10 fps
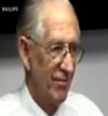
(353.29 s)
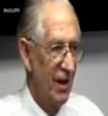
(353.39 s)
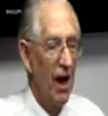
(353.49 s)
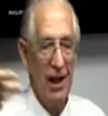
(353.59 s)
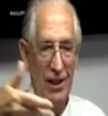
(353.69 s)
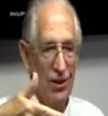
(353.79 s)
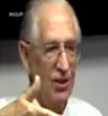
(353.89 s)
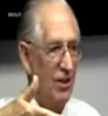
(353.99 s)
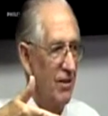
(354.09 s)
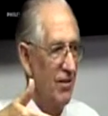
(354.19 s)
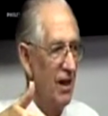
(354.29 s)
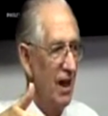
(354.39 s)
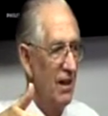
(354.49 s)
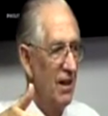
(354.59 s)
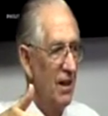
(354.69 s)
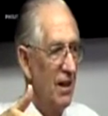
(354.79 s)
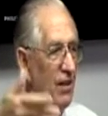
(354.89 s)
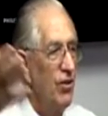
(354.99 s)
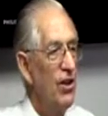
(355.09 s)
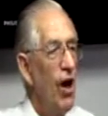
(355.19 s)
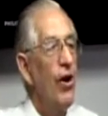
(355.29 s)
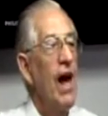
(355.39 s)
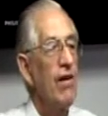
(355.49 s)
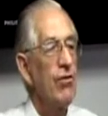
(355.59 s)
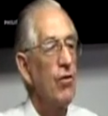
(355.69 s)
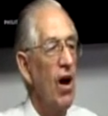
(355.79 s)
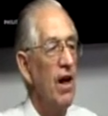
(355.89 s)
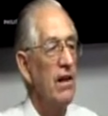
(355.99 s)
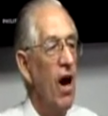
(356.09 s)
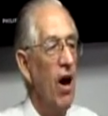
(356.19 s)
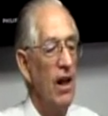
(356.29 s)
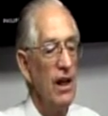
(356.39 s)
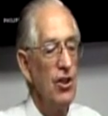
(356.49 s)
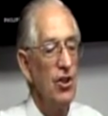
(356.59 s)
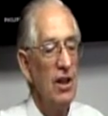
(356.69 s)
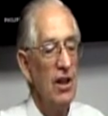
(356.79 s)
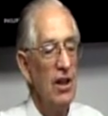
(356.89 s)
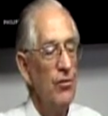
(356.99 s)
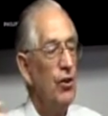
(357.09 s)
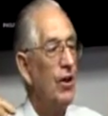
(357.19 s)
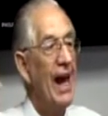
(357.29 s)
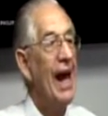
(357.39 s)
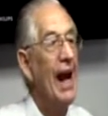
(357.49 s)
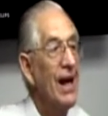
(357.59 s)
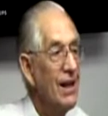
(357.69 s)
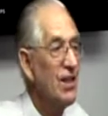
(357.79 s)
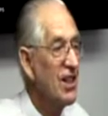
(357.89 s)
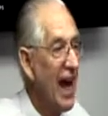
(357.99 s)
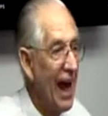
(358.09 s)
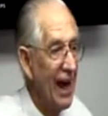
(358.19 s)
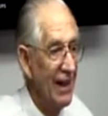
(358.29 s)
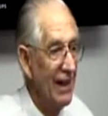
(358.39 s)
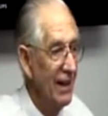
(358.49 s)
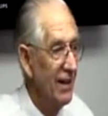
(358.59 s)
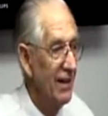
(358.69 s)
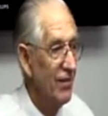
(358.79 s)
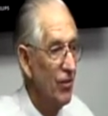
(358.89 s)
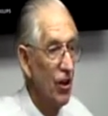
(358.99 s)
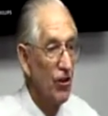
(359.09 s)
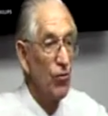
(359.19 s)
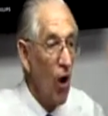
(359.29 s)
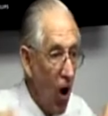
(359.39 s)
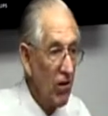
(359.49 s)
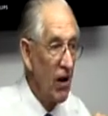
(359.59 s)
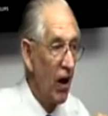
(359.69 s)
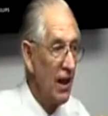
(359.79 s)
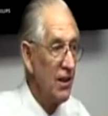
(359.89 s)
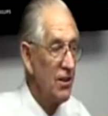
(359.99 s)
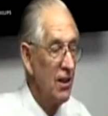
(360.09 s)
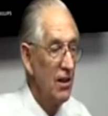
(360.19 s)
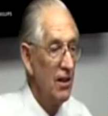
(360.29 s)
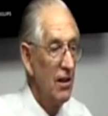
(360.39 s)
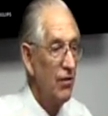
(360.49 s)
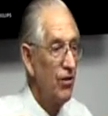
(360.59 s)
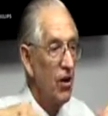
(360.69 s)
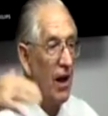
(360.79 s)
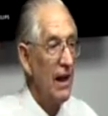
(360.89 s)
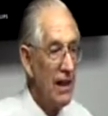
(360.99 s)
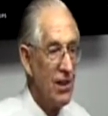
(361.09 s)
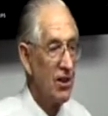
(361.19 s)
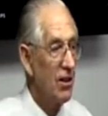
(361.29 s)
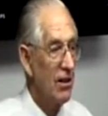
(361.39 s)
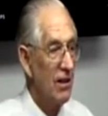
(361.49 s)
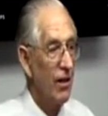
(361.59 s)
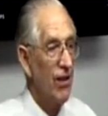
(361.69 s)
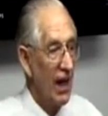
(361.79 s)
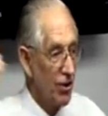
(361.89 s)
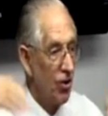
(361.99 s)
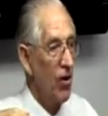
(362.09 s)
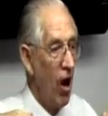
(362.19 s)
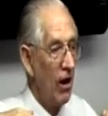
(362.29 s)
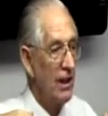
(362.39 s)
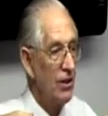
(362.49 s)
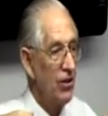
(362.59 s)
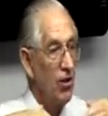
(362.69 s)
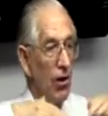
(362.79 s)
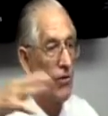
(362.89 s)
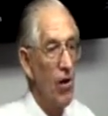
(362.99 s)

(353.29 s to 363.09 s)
Knowledge, right? If you don't have the right knowledge, you can't understand it. If you've got the wrong knowledge, if you've got Easter, if that's your knowledge, you've got the